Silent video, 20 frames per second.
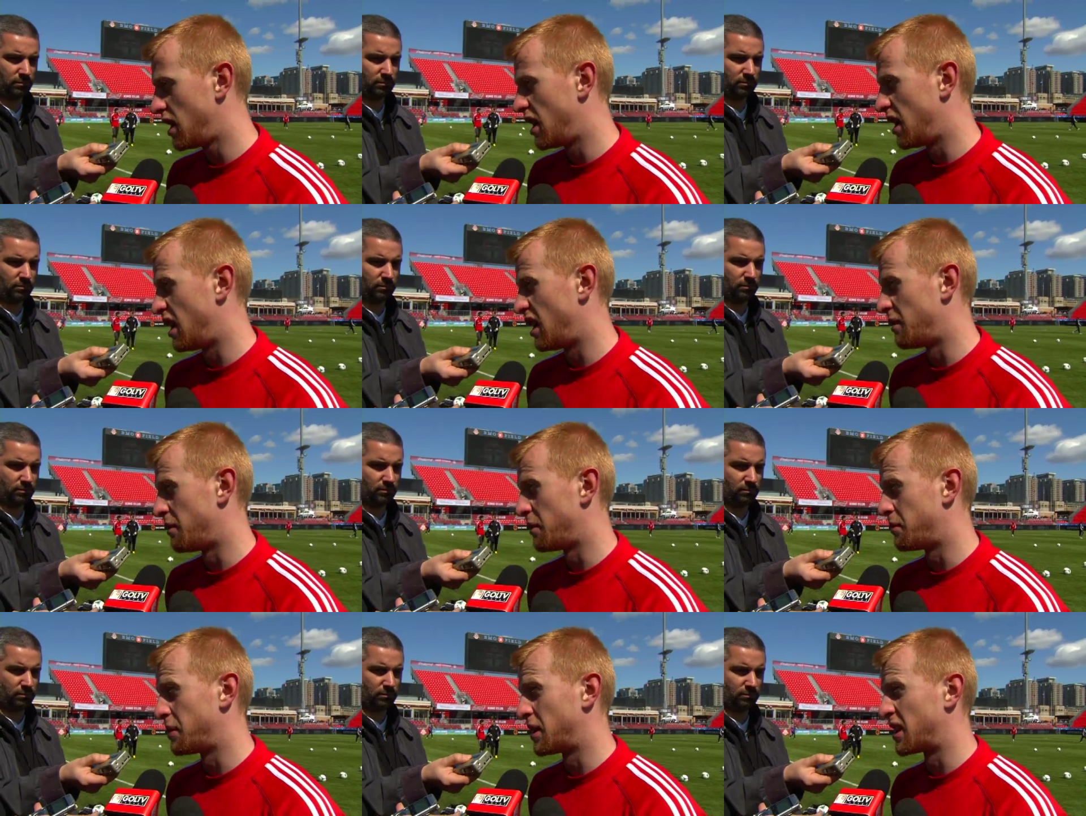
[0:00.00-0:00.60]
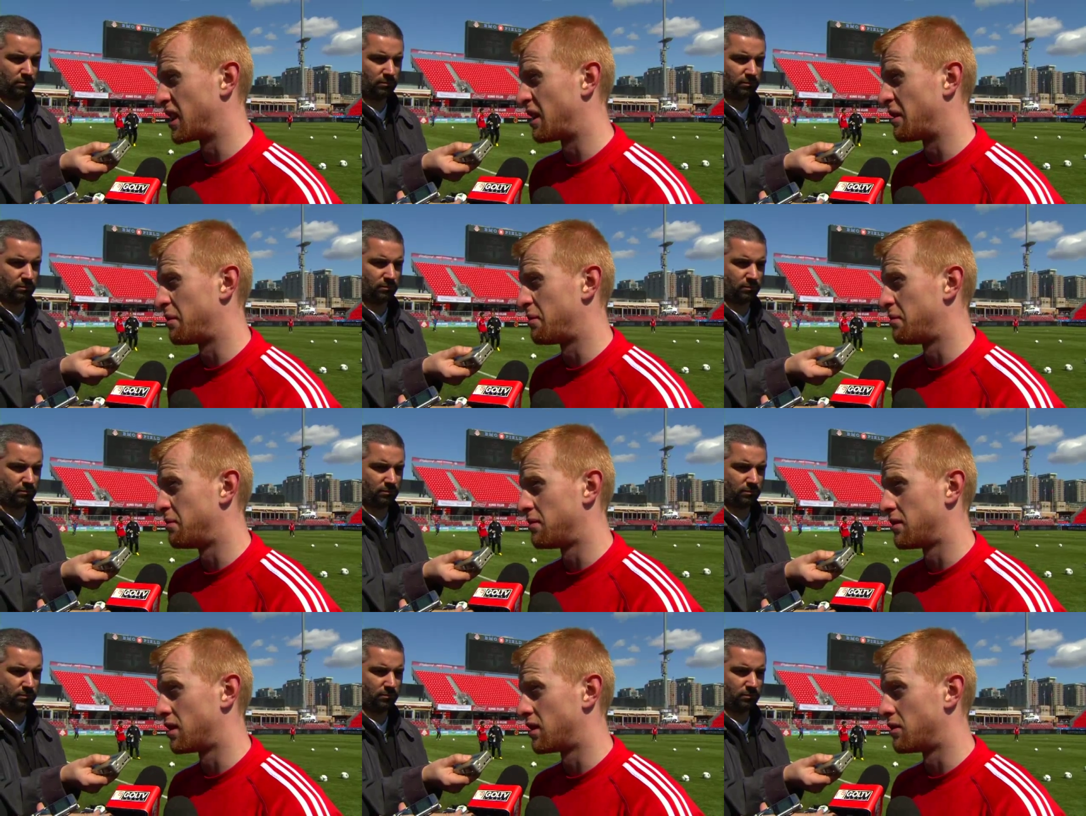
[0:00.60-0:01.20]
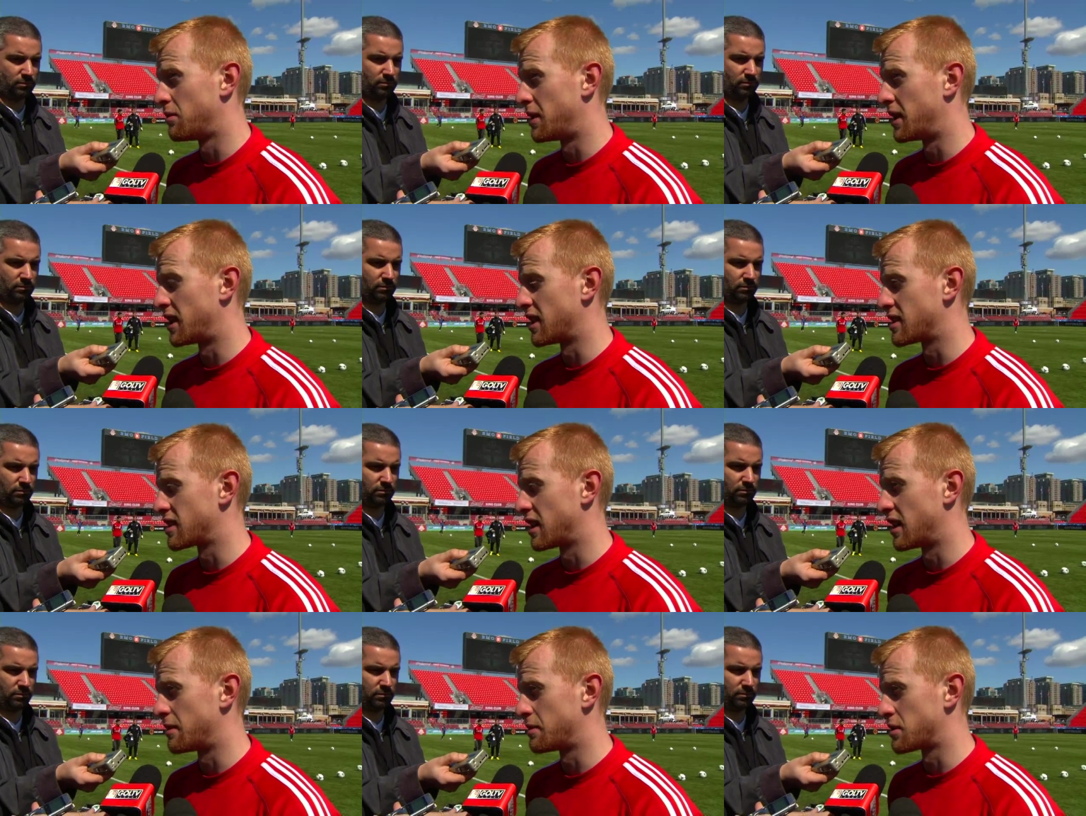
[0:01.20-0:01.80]
Speaker 1: Um, I've played there you know many a
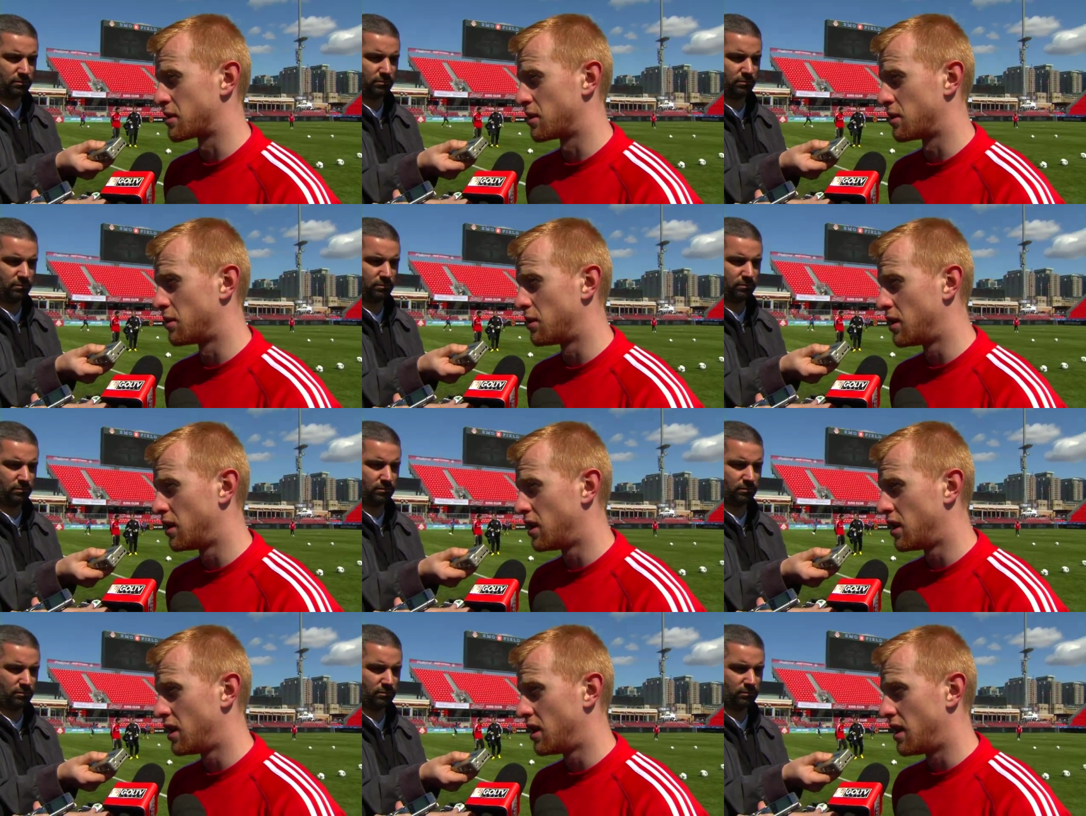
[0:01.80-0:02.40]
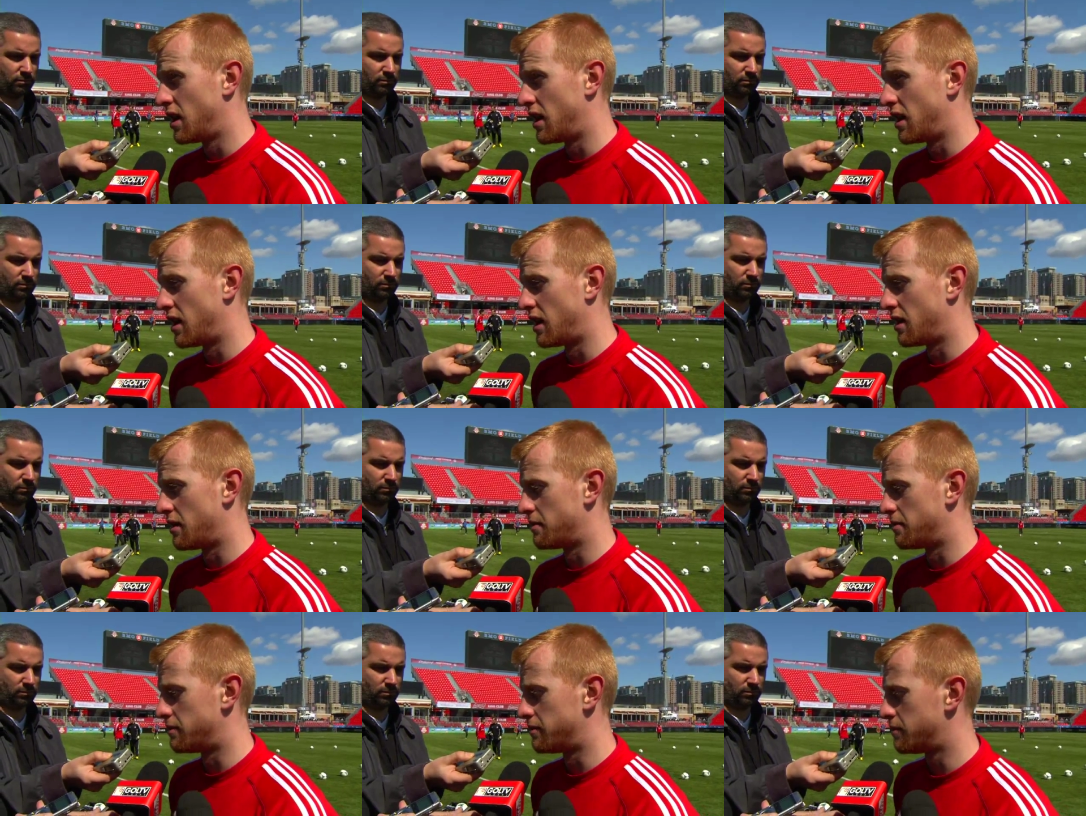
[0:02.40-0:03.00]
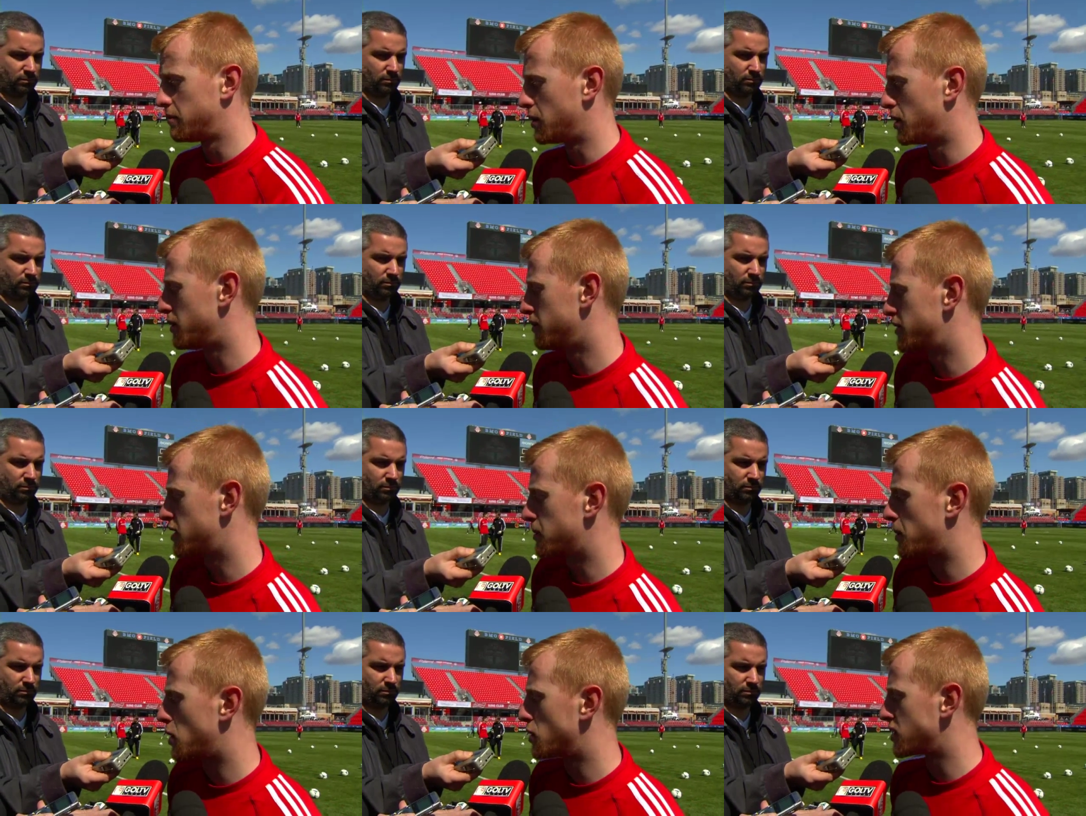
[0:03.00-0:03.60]
time. So, um, but
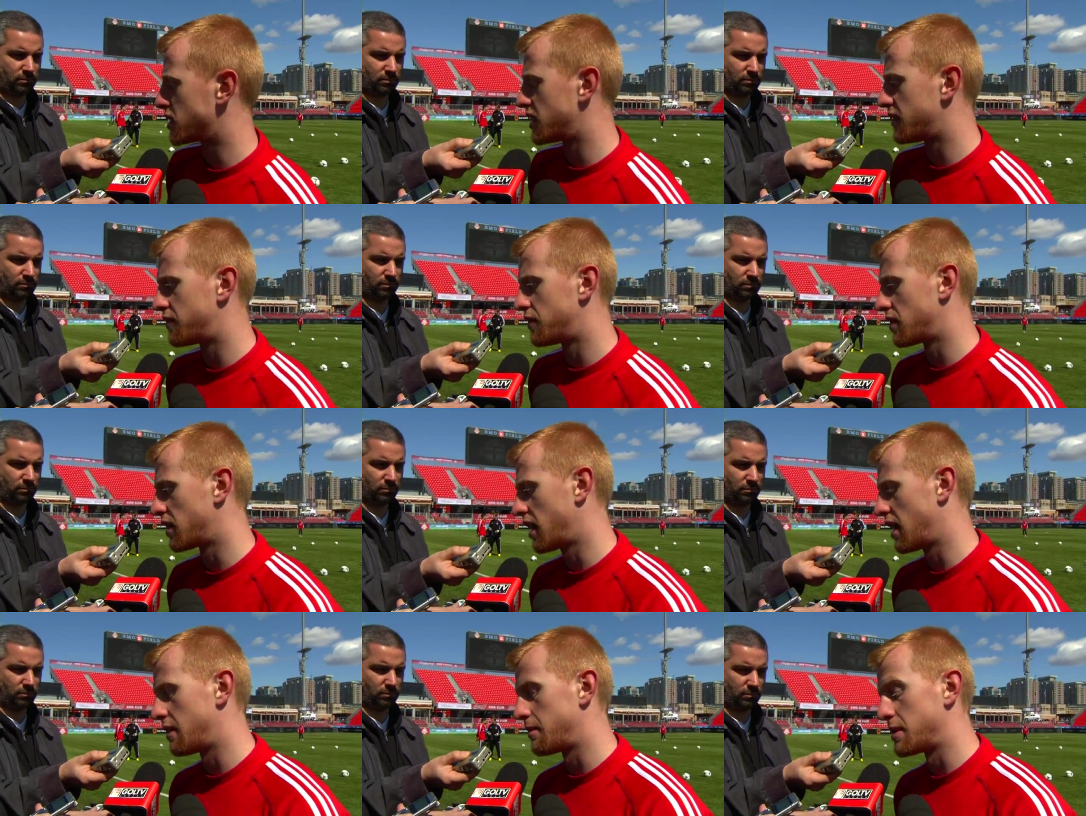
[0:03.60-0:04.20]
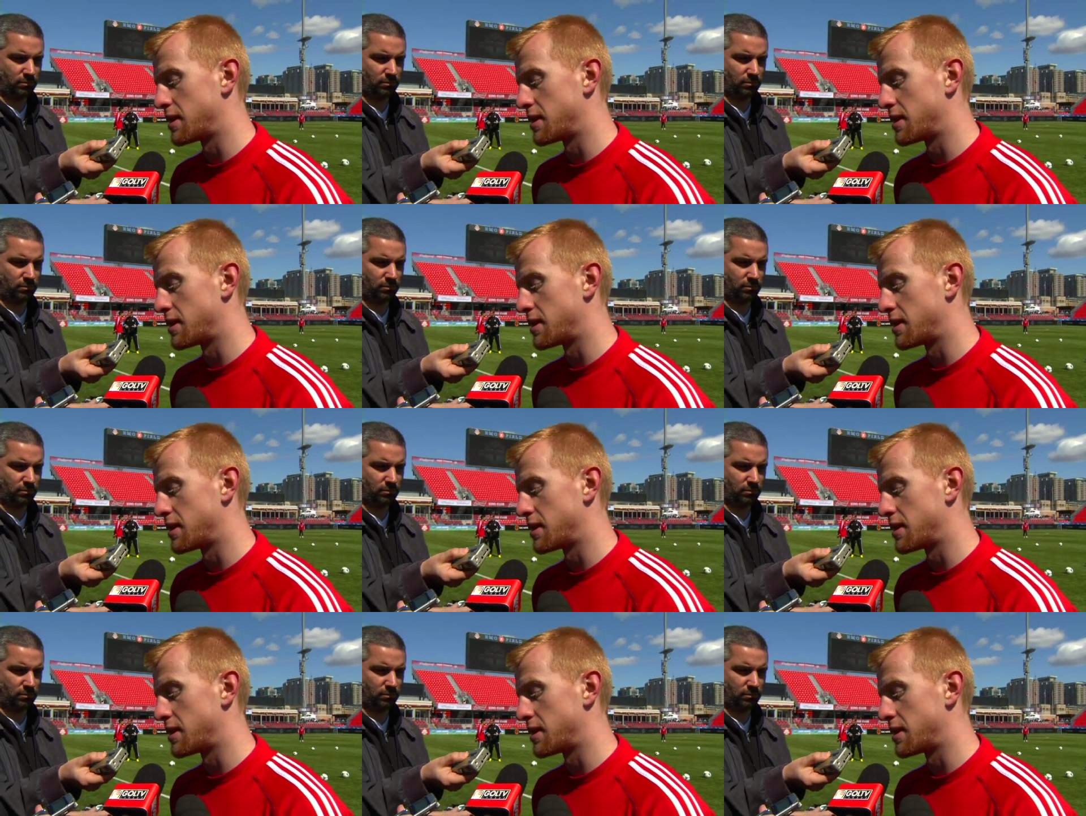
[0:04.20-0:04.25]
tomorrow's a different game.